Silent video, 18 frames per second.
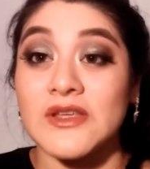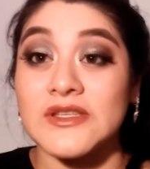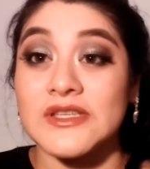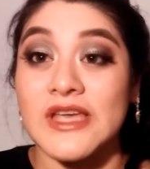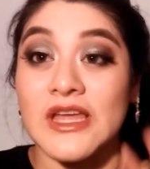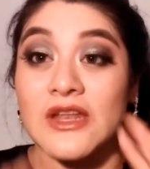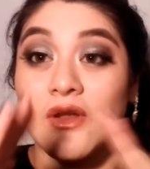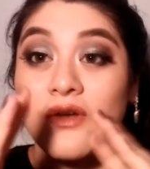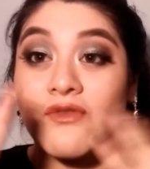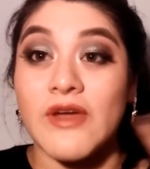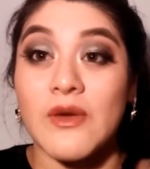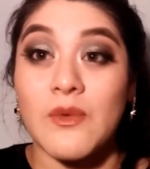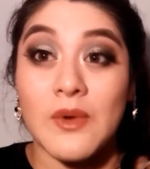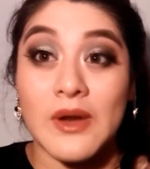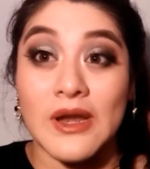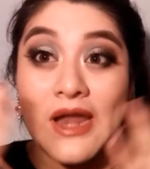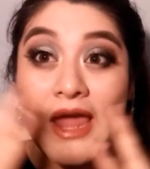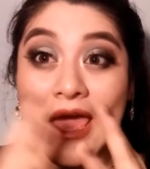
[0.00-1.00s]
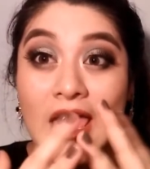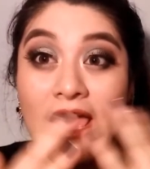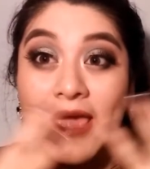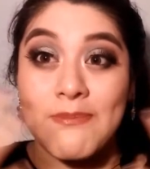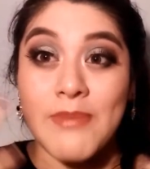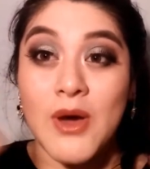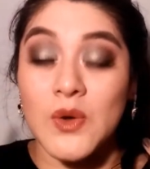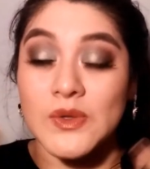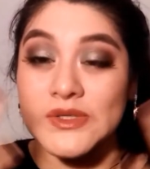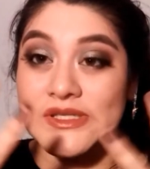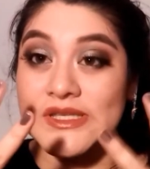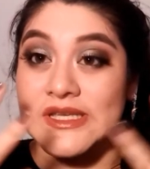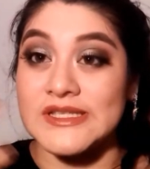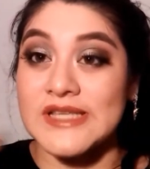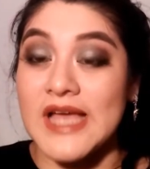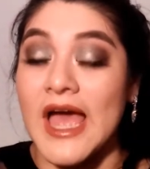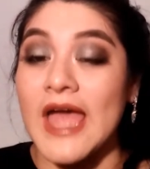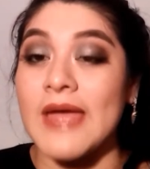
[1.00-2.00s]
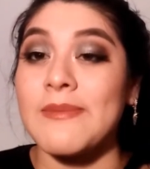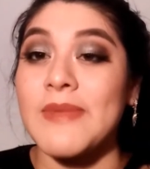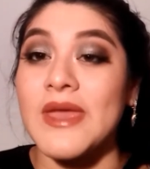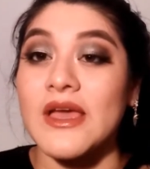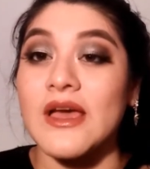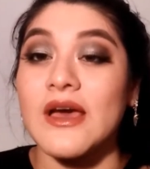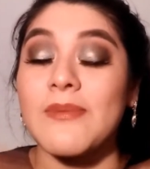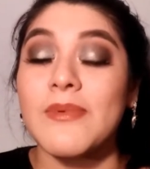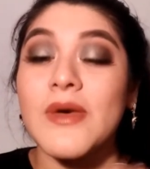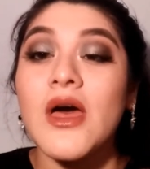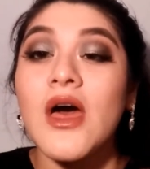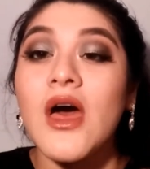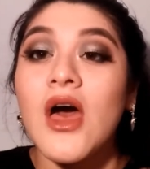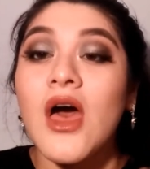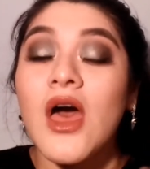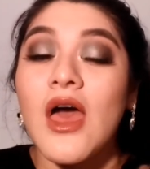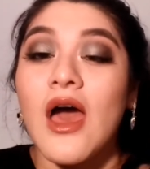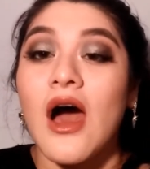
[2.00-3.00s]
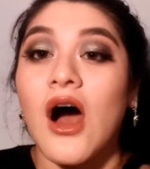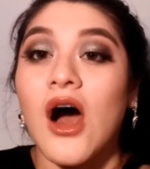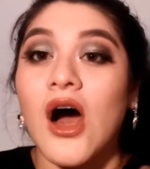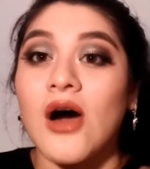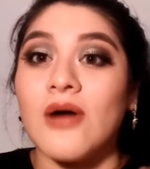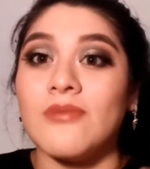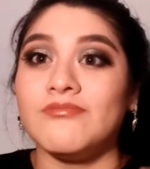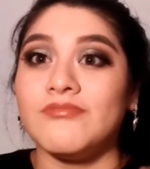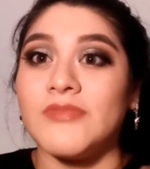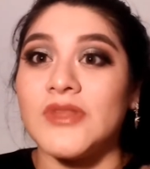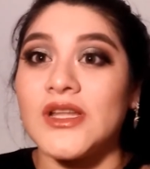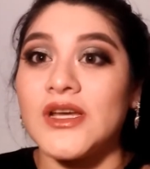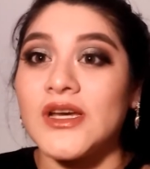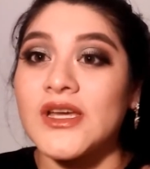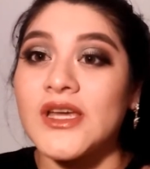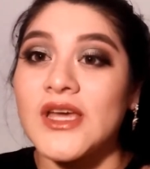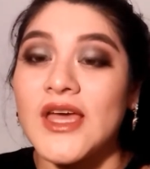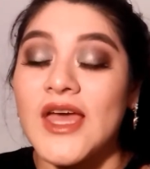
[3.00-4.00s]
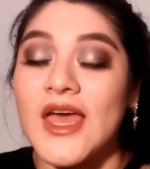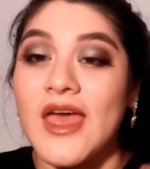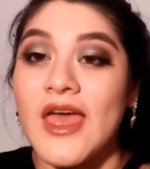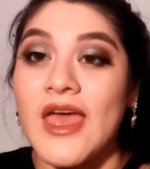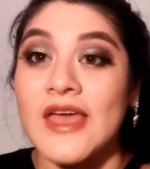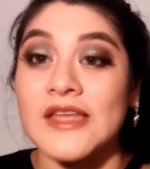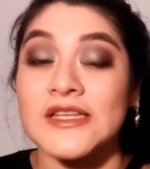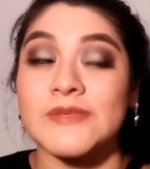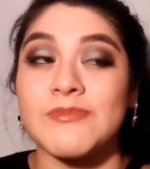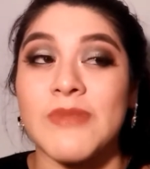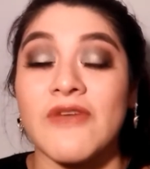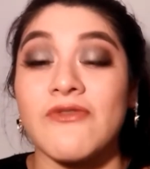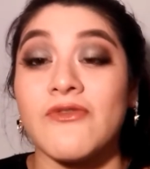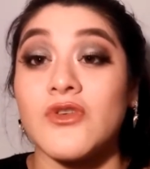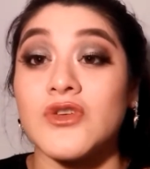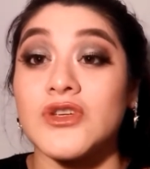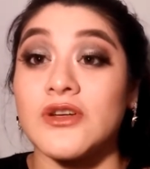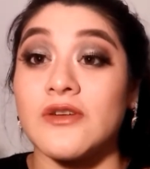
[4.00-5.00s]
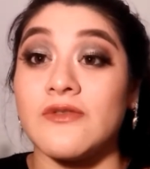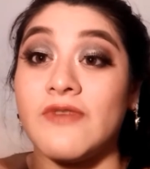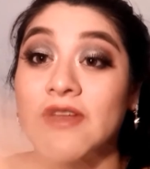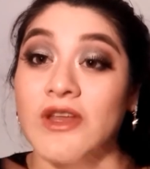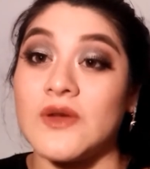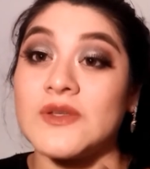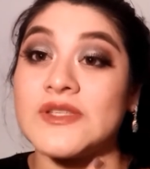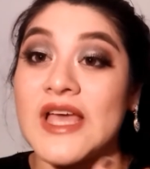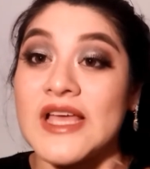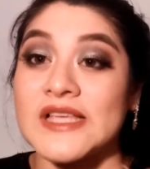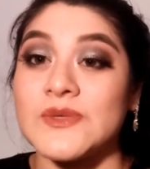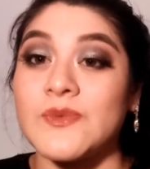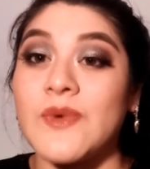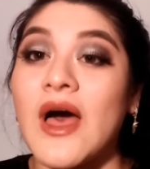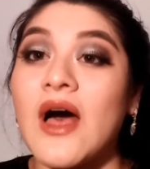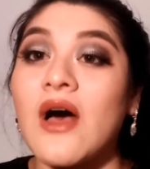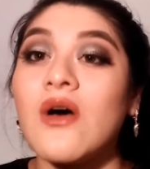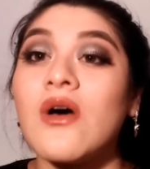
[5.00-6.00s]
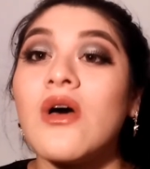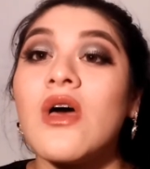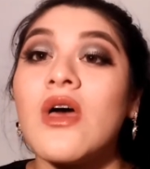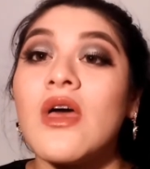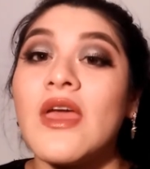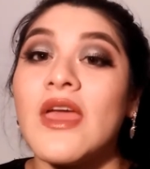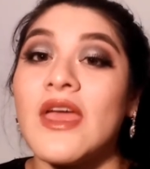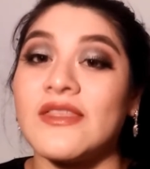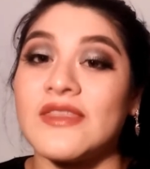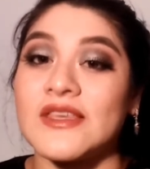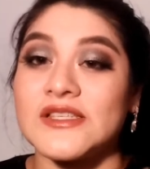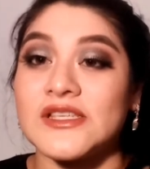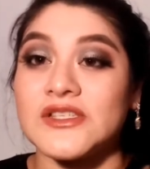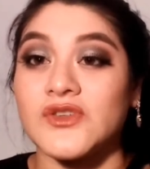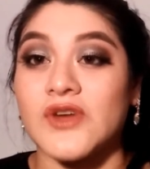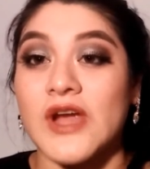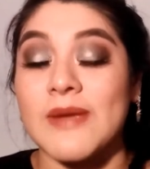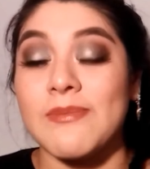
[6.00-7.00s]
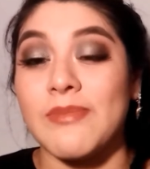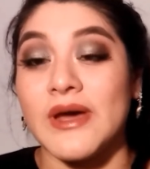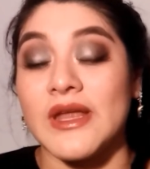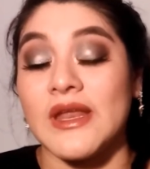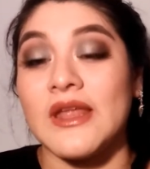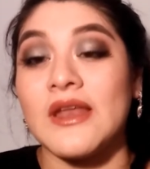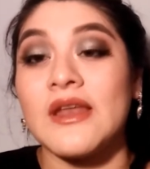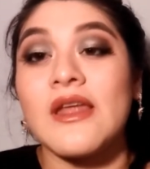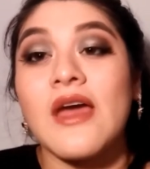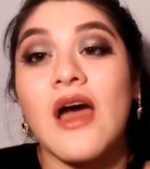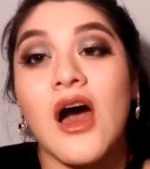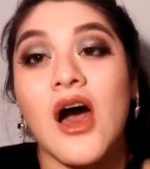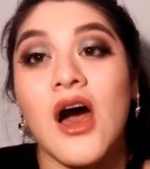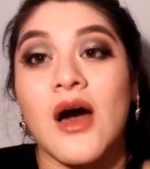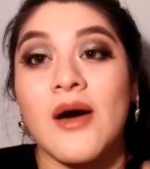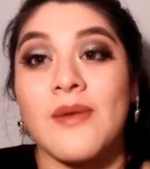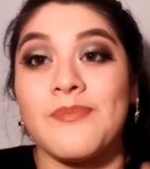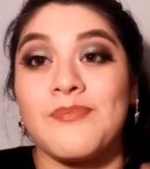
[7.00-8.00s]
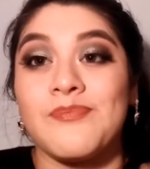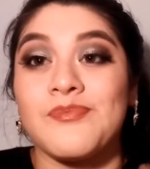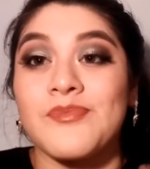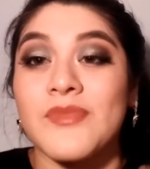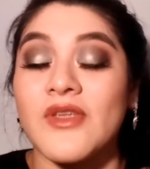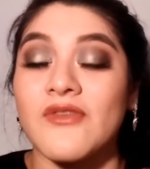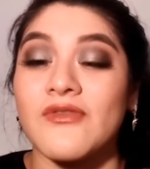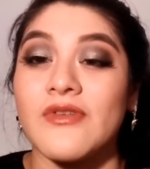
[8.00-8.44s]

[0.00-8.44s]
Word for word: bell to get notified when I post this eye makeup um, look and my future videos as well. Hit the subscribe button. Um,